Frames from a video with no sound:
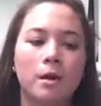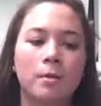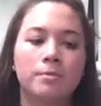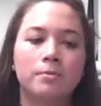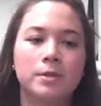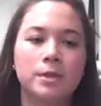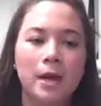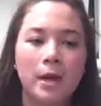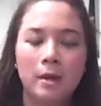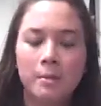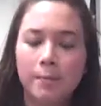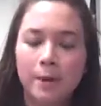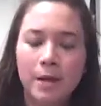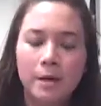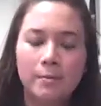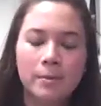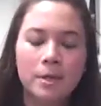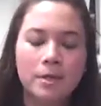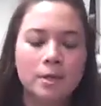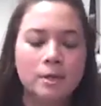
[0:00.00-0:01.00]
debt
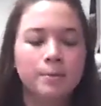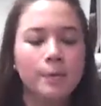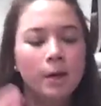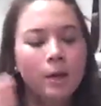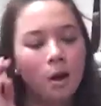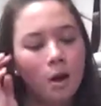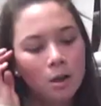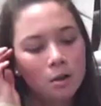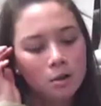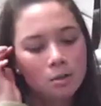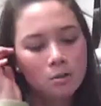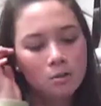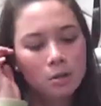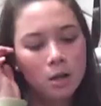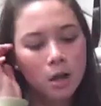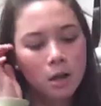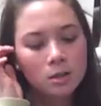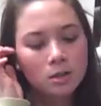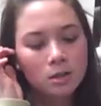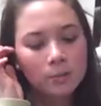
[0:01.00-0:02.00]
payments, but it also
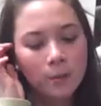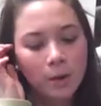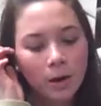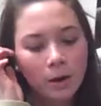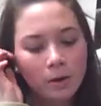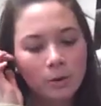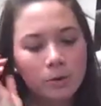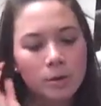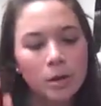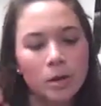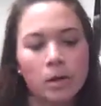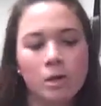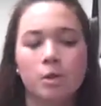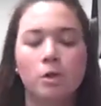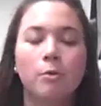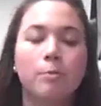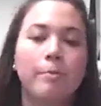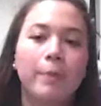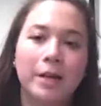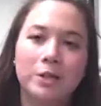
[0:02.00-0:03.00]
talks about
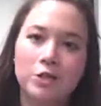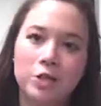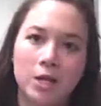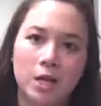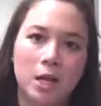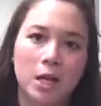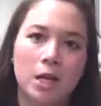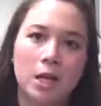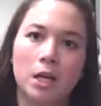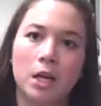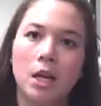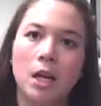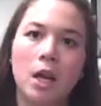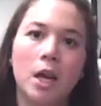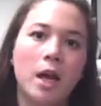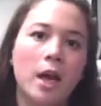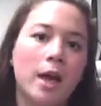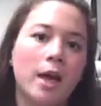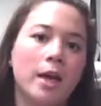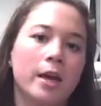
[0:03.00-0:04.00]
budgeting
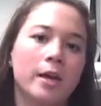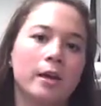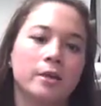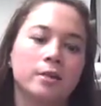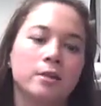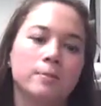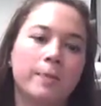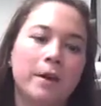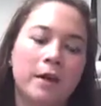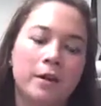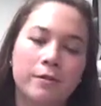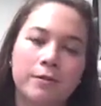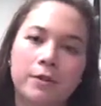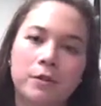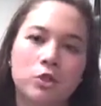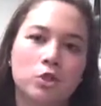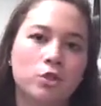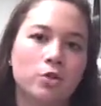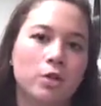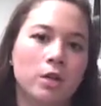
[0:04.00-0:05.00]
and
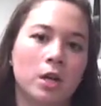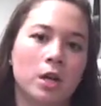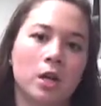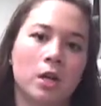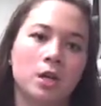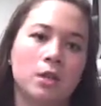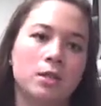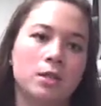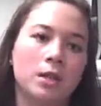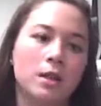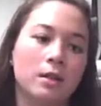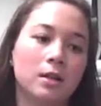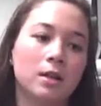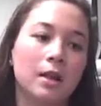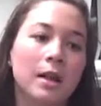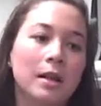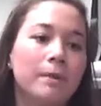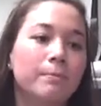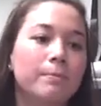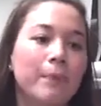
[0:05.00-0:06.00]
benefit screenings and
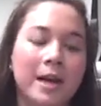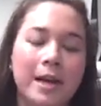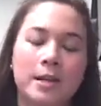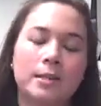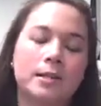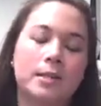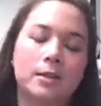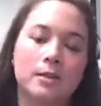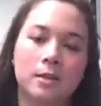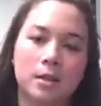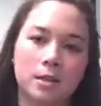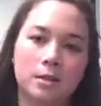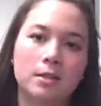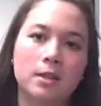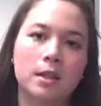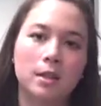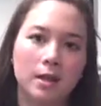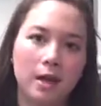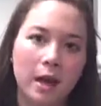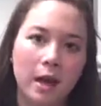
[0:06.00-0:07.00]
getting banked and things
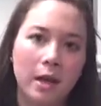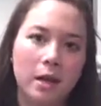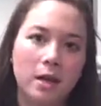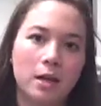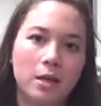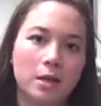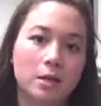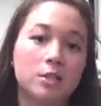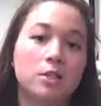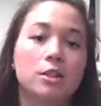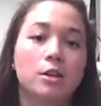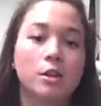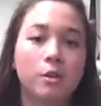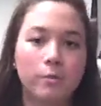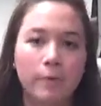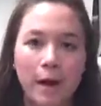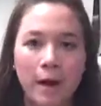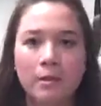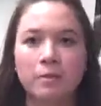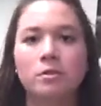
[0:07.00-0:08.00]
like that, and it's
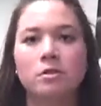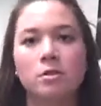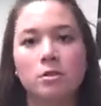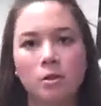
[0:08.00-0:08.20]
year-round, so